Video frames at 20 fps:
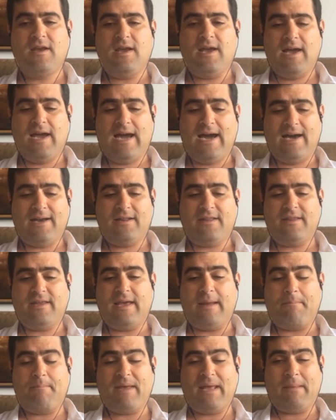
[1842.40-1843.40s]
How did
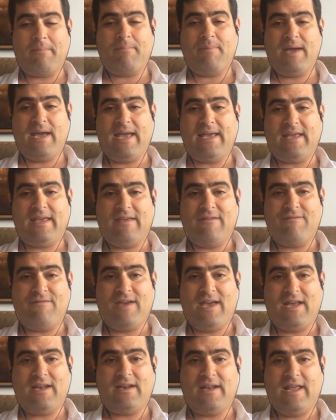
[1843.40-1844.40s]
that Big Bang
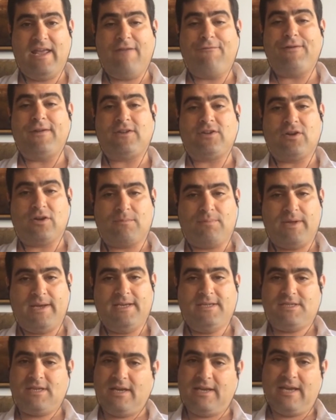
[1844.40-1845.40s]
event, if it took
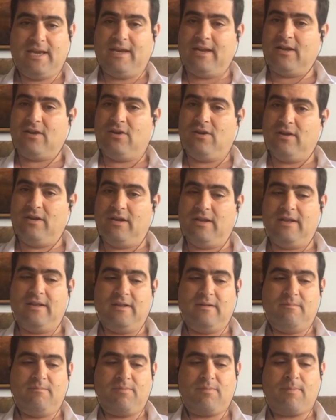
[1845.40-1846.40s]
place, again, it could,
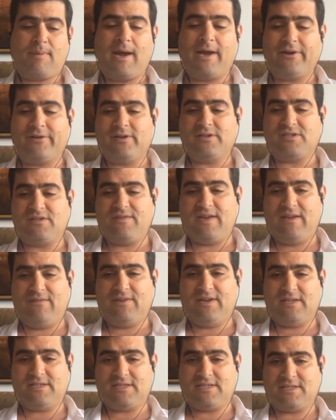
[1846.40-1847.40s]
preponderance of
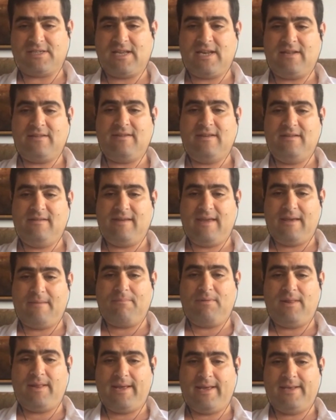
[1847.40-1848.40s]
evidence is that it did
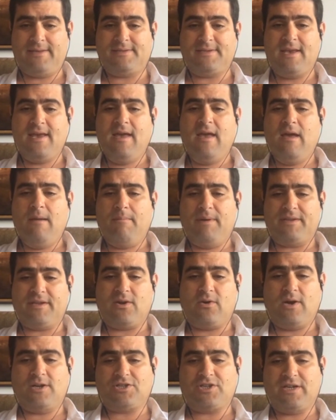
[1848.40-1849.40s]
take place. But the
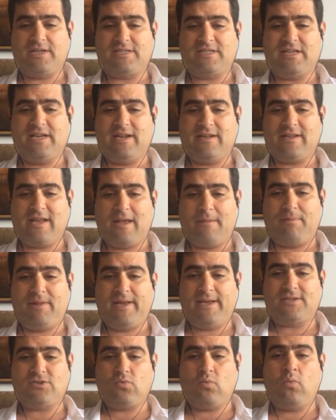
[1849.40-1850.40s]
question is, did it take
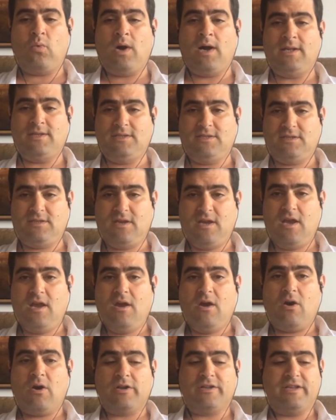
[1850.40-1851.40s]
place once,
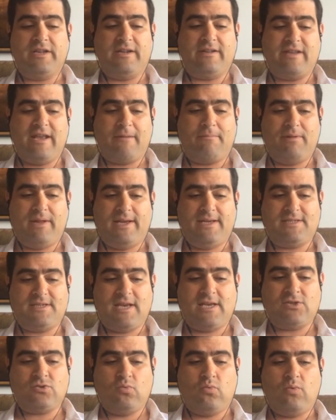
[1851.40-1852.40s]
or did it take place
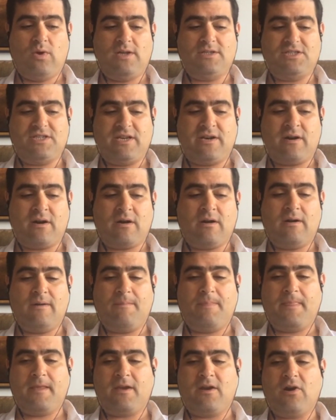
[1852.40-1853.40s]
as once in our
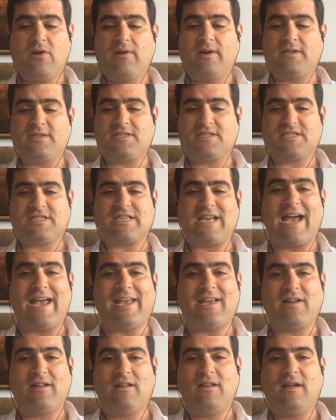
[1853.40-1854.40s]
current
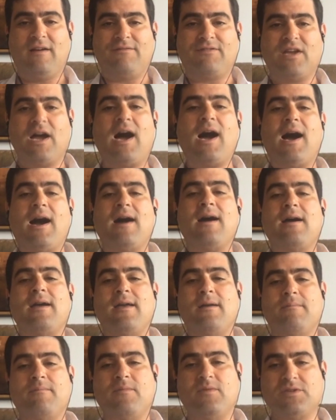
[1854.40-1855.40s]
cycle of
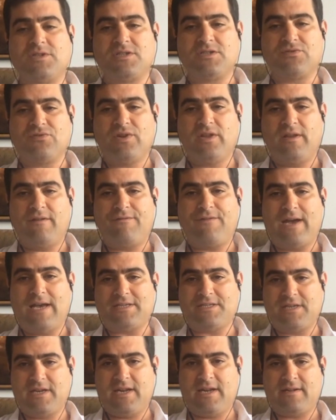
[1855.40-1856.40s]
time, which is really
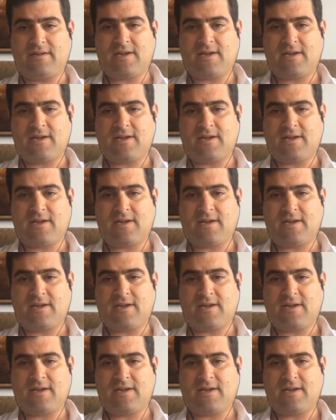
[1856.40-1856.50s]
fascinating to